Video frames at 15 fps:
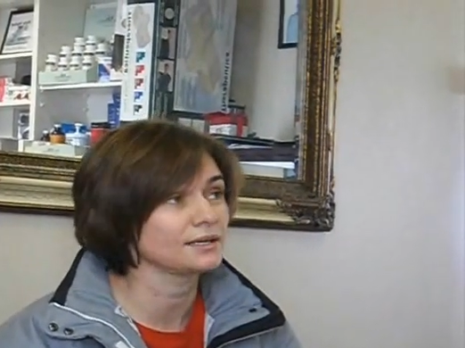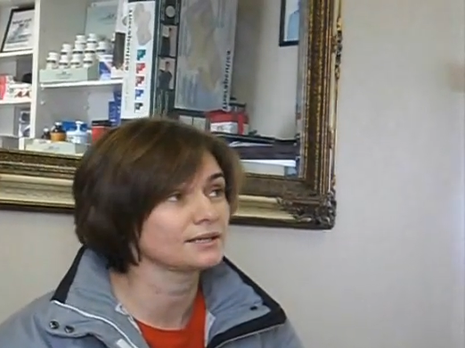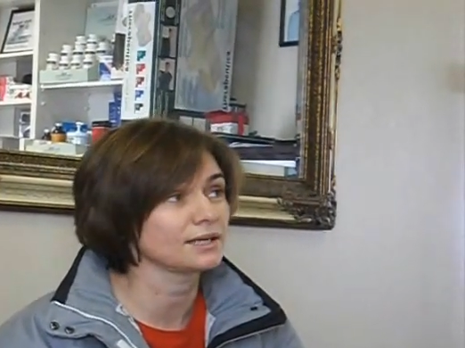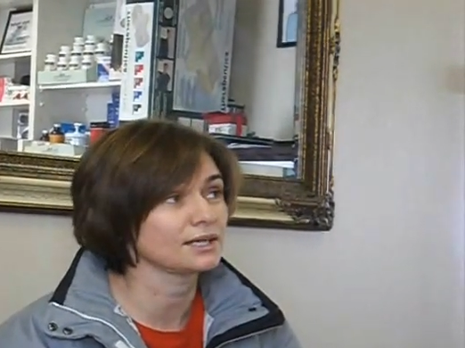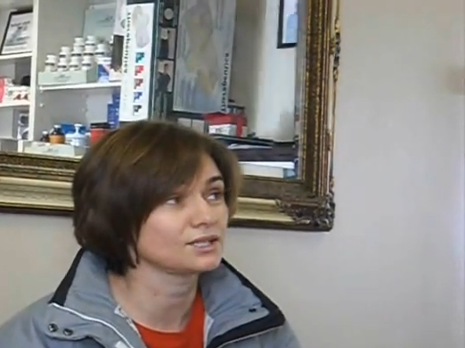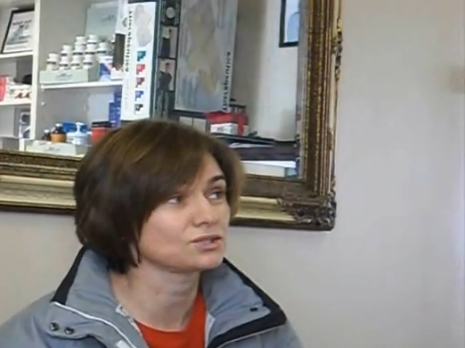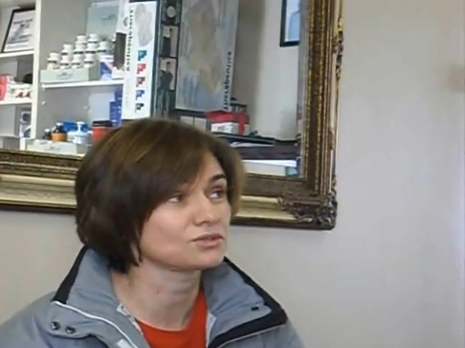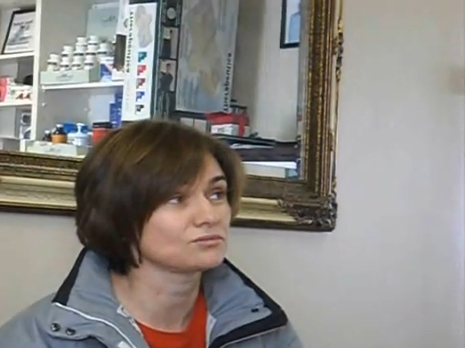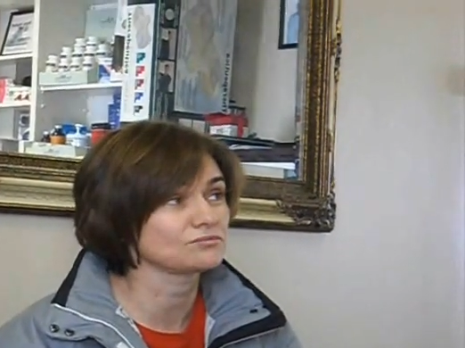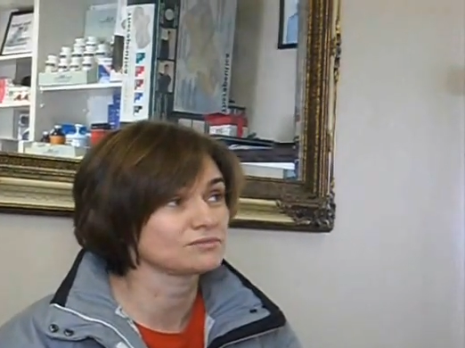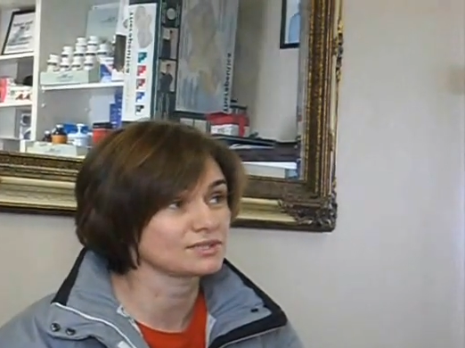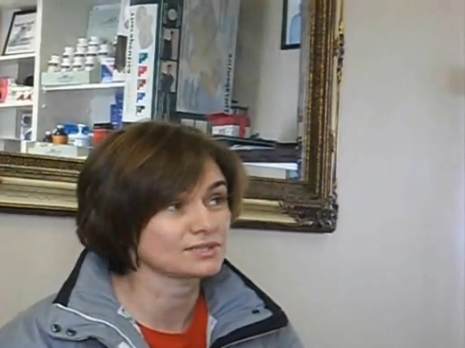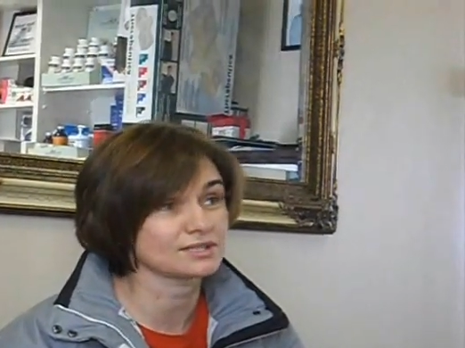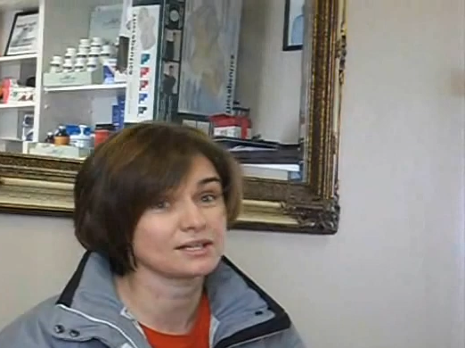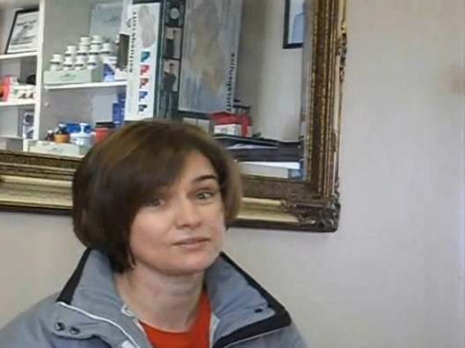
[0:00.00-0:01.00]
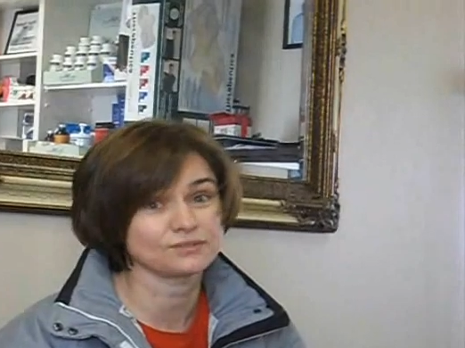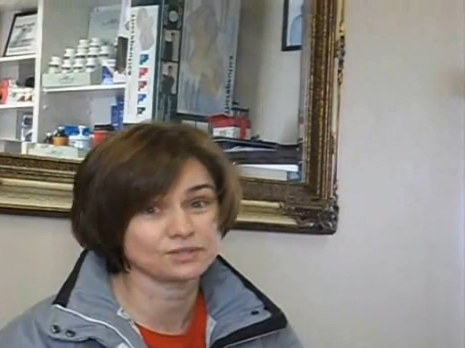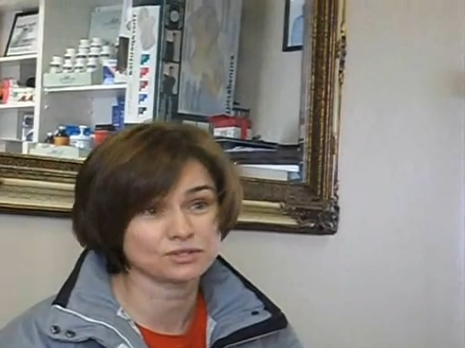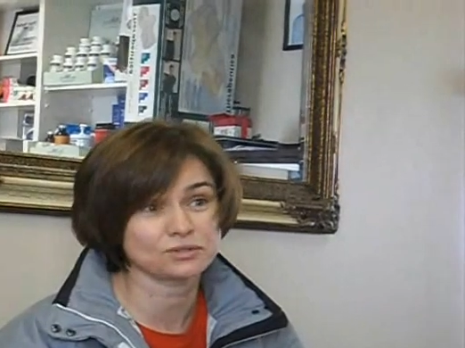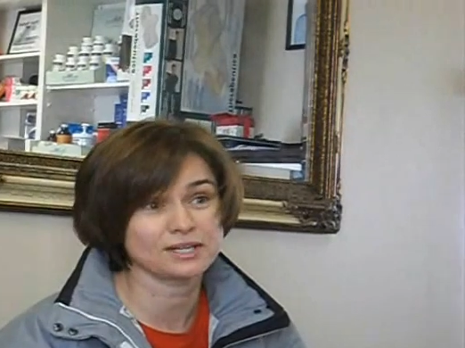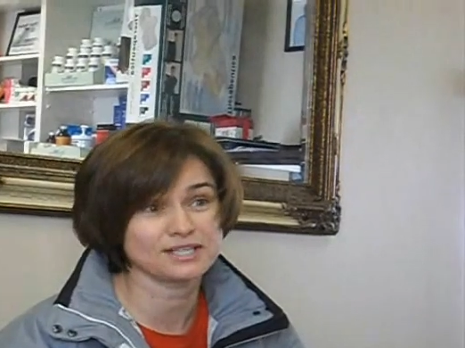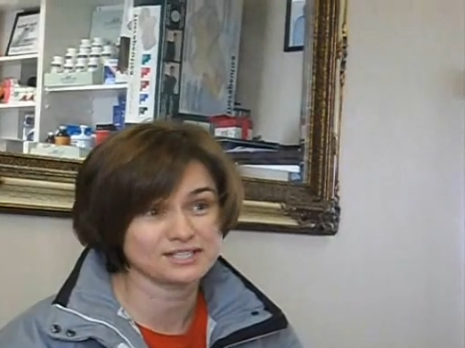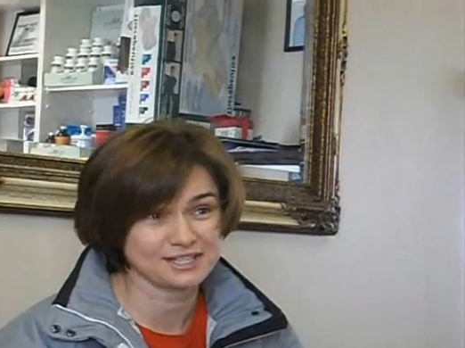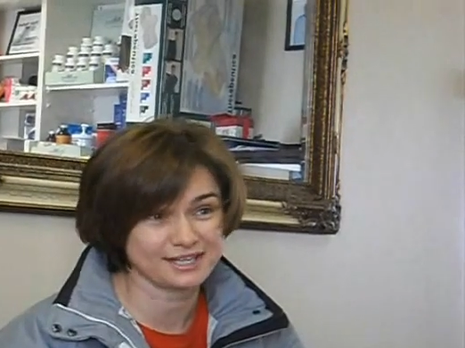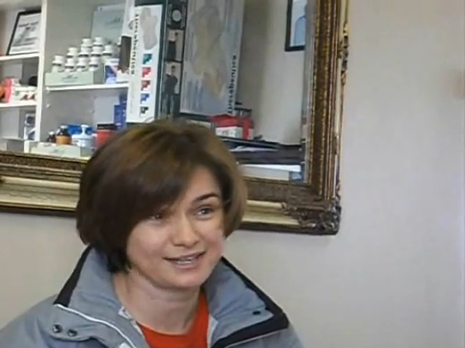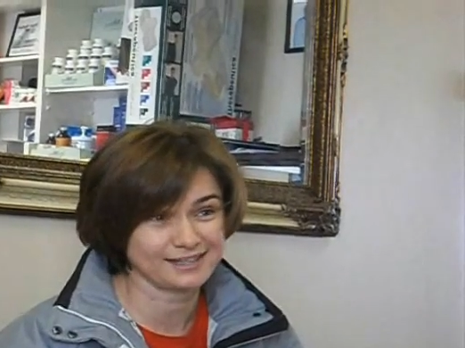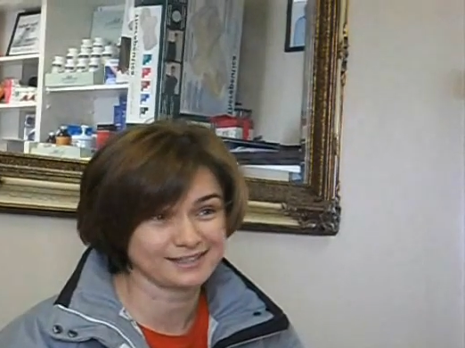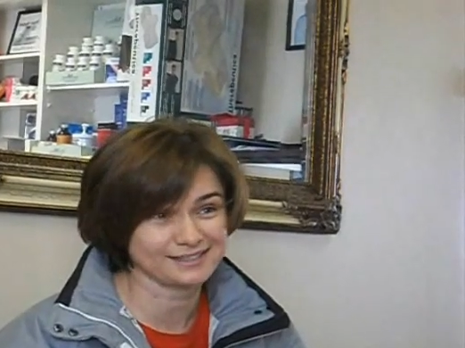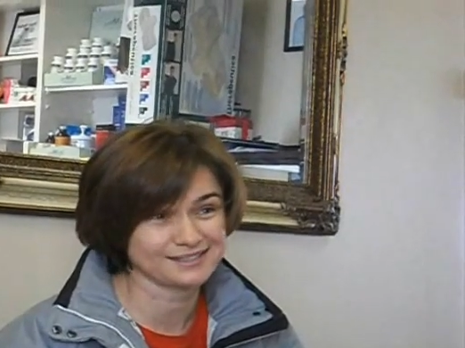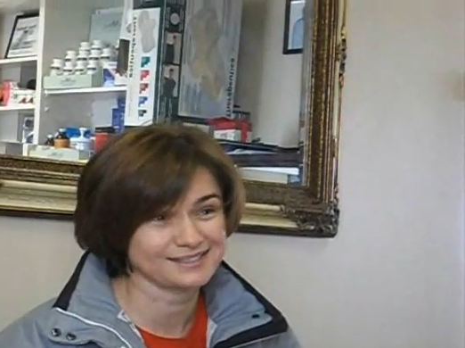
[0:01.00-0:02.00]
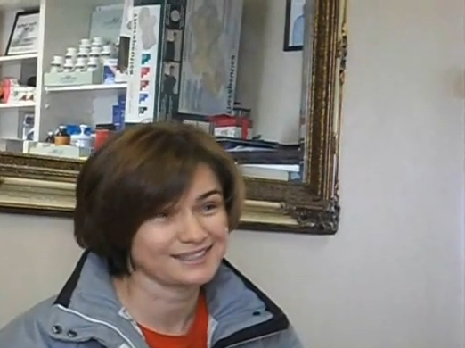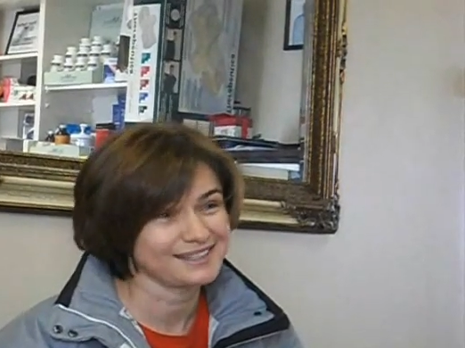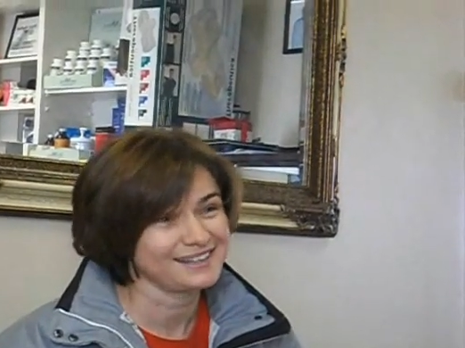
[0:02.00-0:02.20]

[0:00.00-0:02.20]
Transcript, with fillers: and I discovered Trigenics.